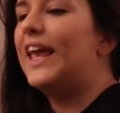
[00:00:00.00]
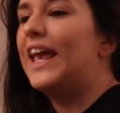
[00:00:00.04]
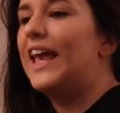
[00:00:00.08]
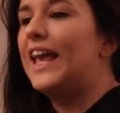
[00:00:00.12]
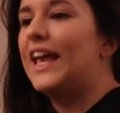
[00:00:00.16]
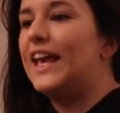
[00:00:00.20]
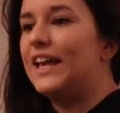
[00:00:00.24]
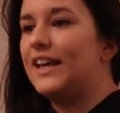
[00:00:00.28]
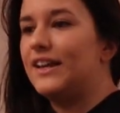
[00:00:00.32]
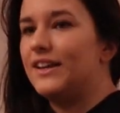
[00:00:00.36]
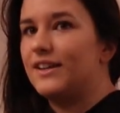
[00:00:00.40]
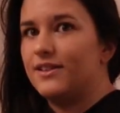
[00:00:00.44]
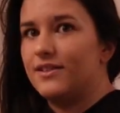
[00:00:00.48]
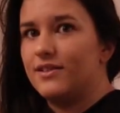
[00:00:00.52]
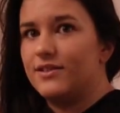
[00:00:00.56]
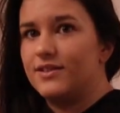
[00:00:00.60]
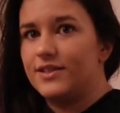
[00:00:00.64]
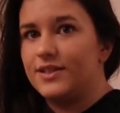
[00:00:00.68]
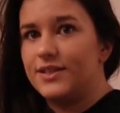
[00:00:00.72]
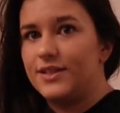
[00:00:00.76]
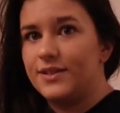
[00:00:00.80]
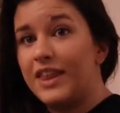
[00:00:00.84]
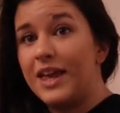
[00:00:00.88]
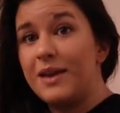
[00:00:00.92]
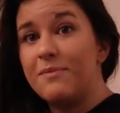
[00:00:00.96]

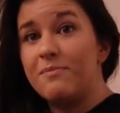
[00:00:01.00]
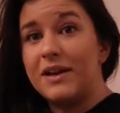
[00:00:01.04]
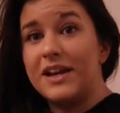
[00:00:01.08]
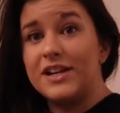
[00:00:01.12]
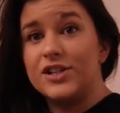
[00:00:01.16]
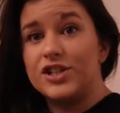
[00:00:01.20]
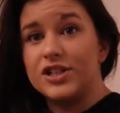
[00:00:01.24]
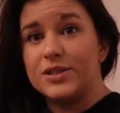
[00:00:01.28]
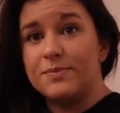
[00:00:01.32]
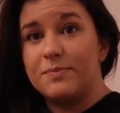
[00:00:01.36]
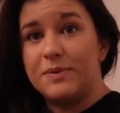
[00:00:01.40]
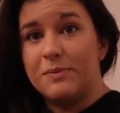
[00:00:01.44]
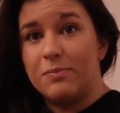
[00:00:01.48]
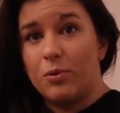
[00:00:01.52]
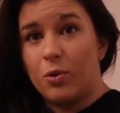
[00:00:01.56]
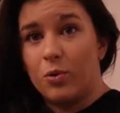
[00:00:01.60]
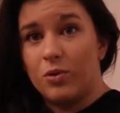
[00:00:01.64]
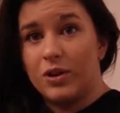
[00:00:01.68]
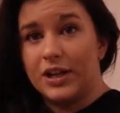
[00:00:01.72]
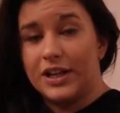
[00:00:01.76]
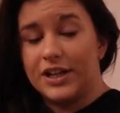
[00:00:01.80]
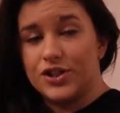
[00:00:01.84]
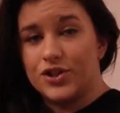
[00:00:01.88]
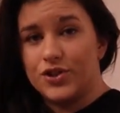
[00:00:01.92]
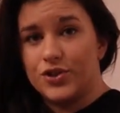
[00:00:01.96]
is they may just be
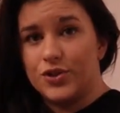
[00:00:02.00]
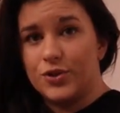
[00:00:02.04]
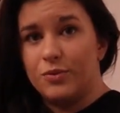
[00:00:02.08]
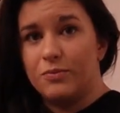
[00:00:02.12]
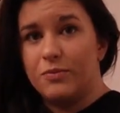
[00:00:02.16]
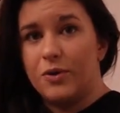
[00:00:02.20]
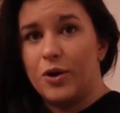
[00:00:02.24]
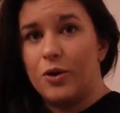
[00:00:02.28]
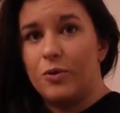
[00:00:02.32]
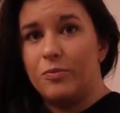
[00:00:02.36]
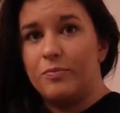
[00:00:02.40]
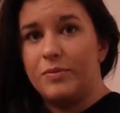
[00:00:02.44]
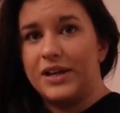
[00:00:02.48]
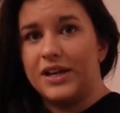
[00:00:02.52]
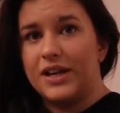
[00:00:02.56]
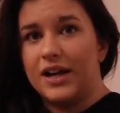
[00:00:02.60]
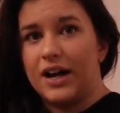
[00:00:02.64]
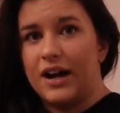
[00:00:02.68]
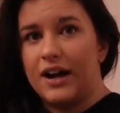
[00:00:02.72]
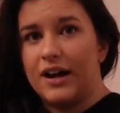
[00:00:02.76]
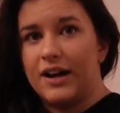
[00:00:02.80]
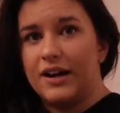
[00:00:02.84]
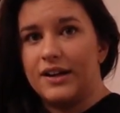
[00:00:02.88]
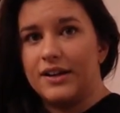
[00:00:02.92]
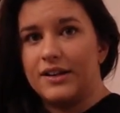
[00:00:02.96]
pulling sumo
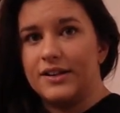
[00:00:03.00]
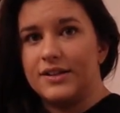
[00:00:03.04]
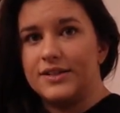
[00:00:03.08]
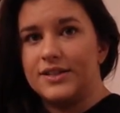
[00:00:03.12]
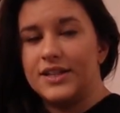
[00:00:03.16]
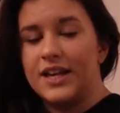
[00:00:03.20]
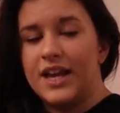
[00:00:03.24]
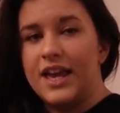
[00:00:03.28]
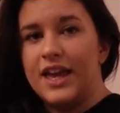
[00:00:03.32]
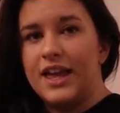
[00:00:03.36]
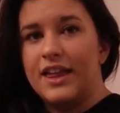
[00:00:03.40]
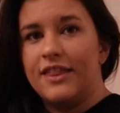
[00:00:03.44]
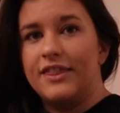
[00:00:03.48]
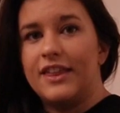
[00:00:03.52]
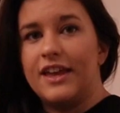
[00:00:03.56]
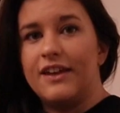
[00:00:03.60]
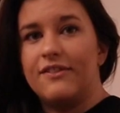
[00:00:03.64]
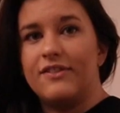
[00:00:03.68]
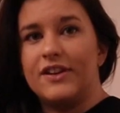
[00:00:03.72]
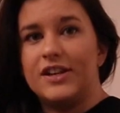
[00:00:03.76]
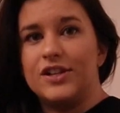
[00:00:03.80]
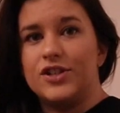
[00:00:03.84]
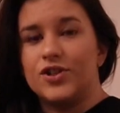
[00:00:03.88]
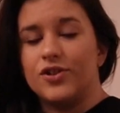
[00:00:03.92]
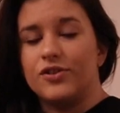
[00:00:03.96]
because
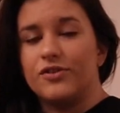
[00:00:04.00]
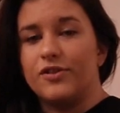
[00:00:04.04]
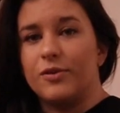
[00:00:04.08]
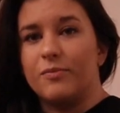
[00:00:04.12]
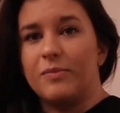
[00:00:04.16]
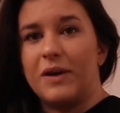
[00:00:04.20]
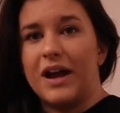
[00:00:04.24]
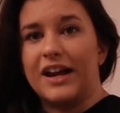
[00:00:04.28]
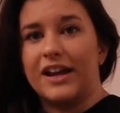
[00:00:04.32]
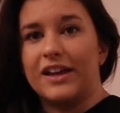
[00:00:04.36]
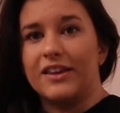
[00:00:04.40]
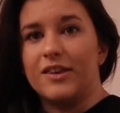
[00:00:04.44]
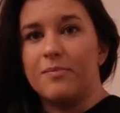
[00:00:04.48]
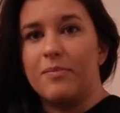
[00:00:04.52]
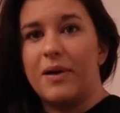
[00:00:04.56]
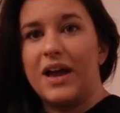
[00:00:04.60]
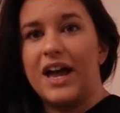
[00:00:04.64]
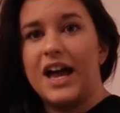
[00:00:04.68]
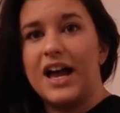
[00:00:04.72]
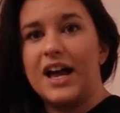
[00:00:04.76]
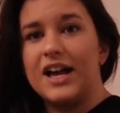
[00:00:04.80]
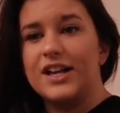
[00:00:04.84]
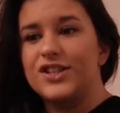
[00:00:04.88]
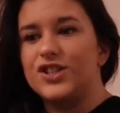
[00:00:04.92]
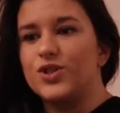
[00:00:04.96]
they've injured their back in the
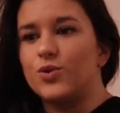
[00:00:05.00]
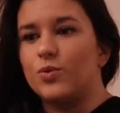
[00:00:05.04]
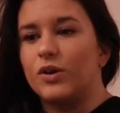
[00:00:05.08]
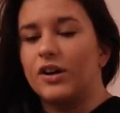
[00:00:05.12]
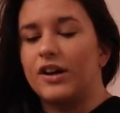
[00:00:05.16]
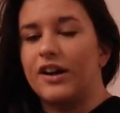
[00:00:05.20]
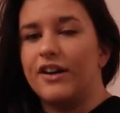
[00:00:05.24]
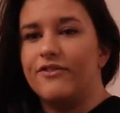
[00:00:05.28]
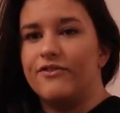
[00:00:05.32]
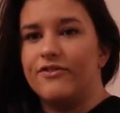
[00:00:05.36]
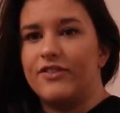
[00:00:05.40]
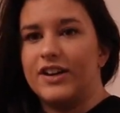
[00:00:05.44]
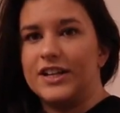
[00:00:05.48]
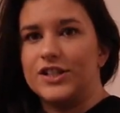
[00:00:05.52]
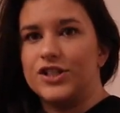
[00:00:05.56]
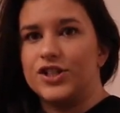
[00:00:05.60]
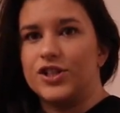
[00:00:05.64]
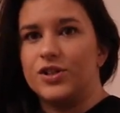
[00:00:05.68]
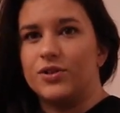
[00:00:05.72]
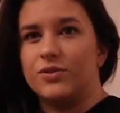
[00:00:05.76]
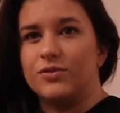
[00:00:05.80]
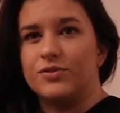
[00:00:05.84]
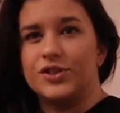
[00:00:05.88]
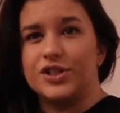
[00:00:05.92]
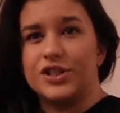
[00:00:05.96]
past, or
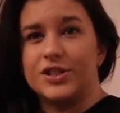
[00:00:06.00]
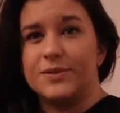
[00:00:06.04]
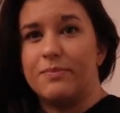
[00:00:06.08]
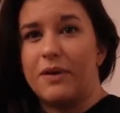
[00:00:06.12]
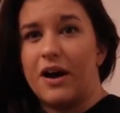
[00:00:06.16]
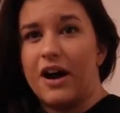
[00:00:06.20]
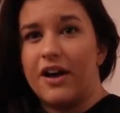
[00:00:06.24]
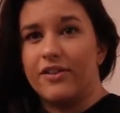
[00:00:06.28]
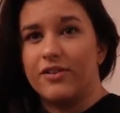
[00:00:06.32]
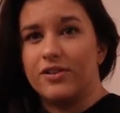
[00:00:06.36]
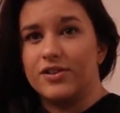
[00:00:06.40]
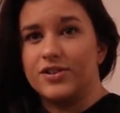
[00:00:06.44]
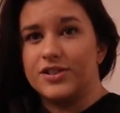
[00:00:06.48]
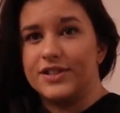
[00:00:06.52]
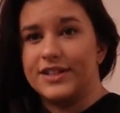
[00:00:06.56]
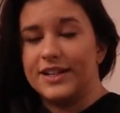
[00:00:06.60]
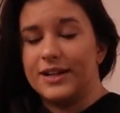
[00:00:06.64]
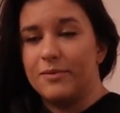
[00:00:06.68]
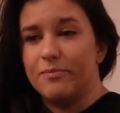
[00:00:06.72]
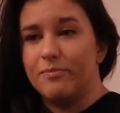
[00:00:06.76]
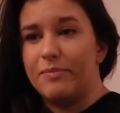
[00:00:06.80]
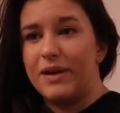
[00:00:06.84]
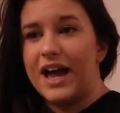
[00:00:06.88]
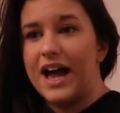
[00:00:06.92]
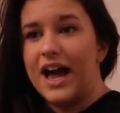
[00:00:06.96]
conventional just bothers
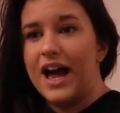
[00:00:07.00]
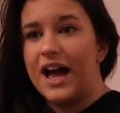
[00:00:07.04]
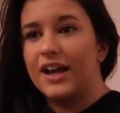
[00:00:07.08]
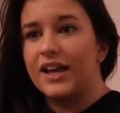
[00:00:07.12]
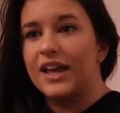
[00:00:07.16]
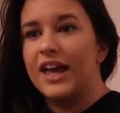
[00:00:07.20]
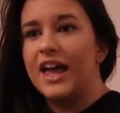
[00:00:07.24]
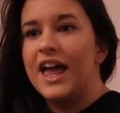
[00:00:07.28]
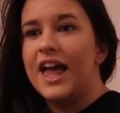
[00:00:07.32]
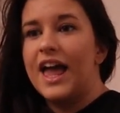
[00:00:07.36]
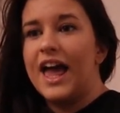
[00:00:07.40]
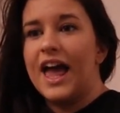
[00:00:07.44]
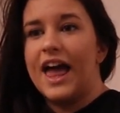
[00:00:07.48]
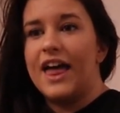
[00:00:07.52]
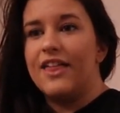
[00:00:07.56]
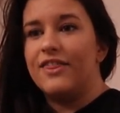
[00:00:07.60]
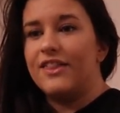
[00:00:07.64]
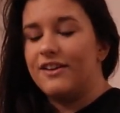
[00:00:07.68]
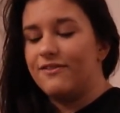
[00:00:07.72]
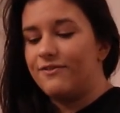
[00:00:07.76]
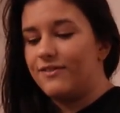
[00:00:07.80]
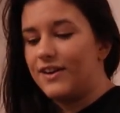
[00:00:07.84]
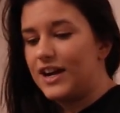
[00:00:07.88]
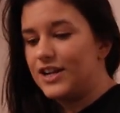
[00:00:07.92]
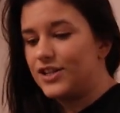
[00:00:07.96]
their back, and
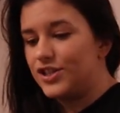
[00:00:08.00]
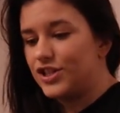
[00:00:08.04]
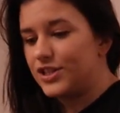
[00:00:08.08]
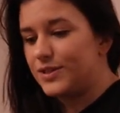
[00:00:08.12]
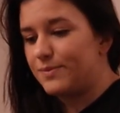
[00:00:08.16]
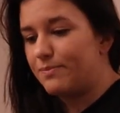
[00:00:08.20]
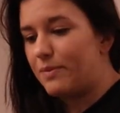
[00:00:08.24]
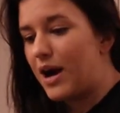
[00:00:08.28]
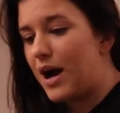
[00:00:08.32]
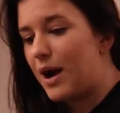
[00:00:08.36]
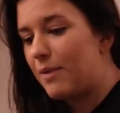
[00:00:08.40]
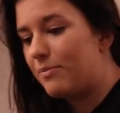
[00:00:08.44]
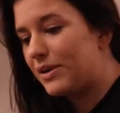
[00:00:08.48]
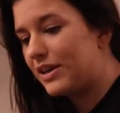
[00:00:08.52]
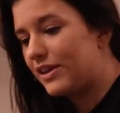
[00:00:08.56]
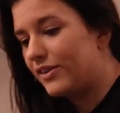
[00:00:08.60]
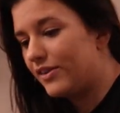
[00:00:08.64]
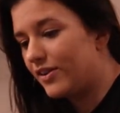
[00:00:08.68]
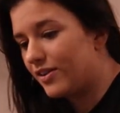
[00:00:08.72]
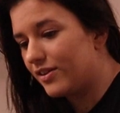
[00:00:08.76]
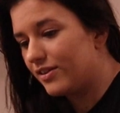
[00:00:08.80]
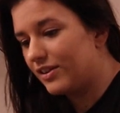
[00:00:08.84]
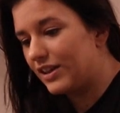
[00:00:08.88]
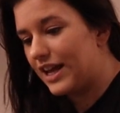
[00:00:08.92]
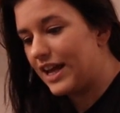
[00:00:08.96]
they find just popping
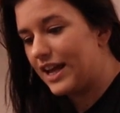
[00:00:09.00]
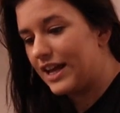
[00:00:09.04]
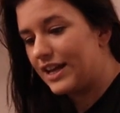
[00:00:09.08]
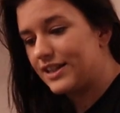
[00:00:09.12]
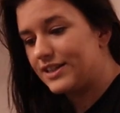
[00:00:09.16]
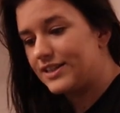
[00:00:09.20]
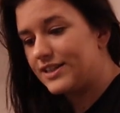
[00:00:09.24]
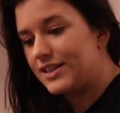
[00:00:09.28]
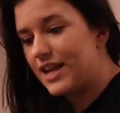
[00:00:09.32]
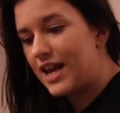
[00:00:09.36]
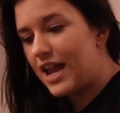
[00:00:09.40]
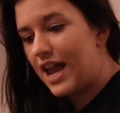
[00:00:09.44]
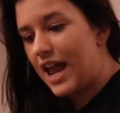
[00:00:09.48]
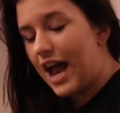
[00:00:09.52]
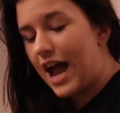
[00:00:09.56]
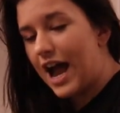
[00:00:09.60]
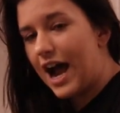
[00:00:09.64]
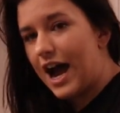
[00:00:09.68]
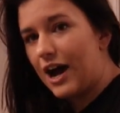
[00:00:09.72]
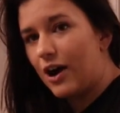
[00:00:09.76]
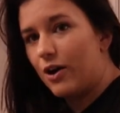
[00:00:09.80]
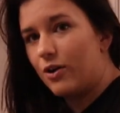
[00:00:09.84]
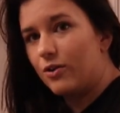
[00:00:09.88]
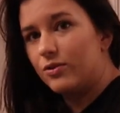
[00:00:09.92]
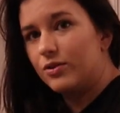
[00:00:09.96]
their legs
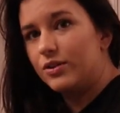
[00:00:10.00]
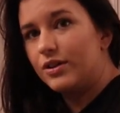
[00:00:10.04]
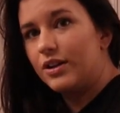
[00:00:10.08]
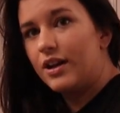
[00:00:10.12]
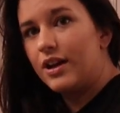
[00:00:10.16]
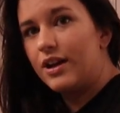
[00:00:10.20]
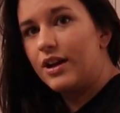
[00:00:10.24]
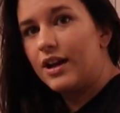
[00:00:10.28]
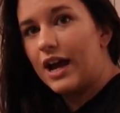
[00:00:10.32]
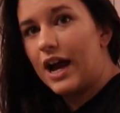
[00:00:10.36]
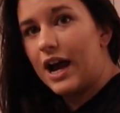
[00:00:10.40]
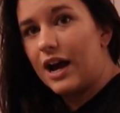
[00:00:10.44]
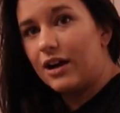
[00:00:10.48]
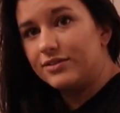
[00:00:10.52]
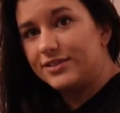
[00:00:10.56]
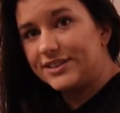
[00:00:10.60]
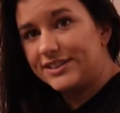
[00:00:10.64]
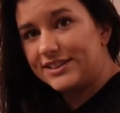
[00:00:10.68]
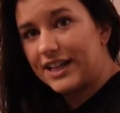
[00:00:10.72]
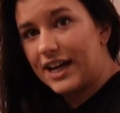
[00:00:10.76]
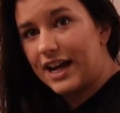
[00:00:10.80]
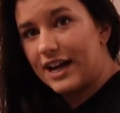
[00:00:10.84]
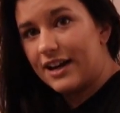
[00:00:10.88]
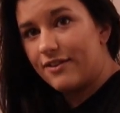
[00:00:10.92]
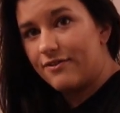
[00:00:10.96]

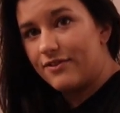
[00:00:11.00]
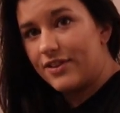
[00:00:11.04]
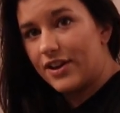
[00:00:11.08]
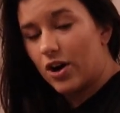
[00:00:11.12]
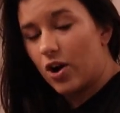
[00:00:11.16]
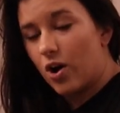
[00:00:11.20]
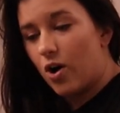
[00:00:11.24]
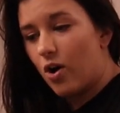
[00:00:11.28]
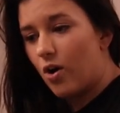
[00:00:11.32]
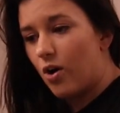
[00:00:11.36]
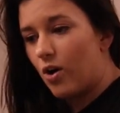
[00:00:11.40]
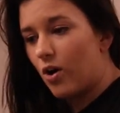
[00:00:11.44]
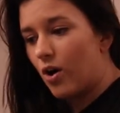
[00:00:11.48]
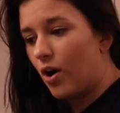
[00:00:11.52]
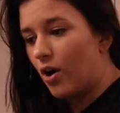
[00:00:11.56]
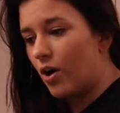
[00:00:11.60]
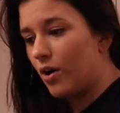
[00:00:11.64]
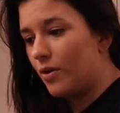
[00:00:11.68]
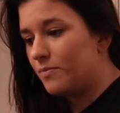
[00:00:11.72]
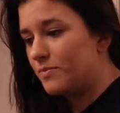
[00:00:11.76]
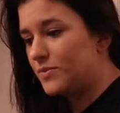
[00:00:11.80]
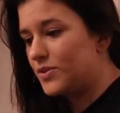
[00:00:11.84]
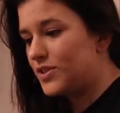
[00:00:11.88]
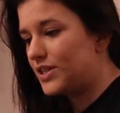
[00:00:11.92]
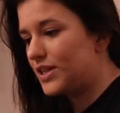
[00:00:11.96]
outside of their
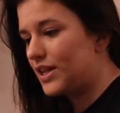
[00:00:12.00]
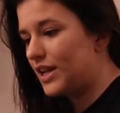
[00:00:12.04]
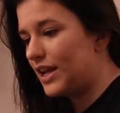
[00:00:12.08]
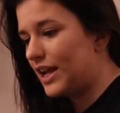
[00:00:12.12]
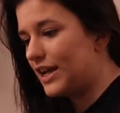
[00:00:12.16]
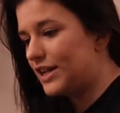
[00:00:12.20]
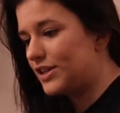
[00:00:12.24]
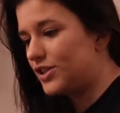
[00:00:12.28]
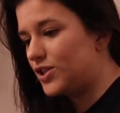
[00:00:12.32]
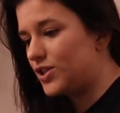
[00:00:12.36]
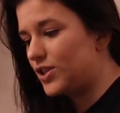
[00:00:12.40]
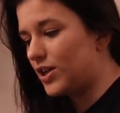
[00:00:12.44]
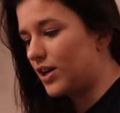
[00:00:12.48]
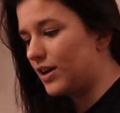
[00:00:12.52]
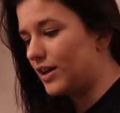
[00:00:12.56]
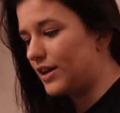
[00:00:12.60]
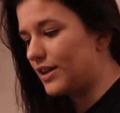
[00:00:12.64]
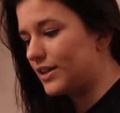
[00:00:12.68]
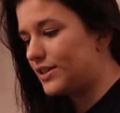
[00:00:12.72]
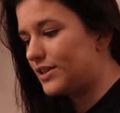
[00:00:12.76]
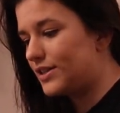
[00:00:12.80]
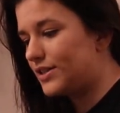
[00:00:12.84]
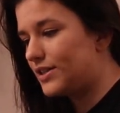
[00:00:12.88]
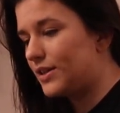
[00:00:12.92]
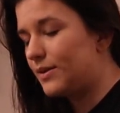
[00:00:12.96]
arms and
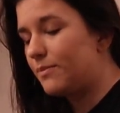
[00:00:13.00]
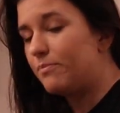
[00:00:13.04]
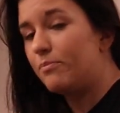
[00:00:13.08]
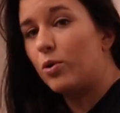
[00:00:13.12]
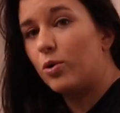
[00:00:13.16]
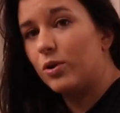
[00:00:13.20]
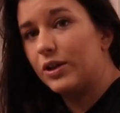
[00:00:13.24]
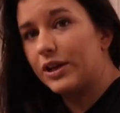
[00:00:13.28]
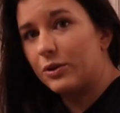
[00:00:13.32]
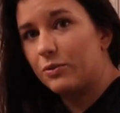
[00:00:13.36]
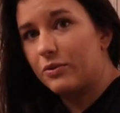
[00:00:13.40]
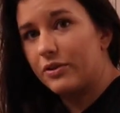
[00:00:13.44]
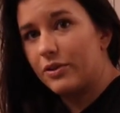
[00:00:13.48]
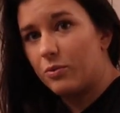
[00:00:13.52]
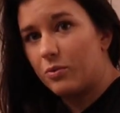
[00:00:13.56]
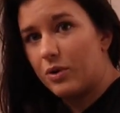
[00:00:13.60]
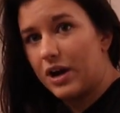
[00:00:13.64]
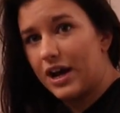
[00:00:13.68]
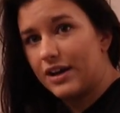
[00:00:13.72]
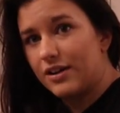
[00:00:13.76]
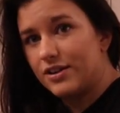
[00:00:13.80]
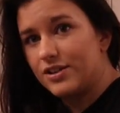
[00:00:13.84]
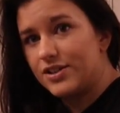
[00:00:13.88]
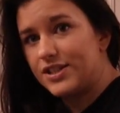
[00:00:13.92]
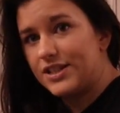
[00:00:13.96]
just pulling with a wider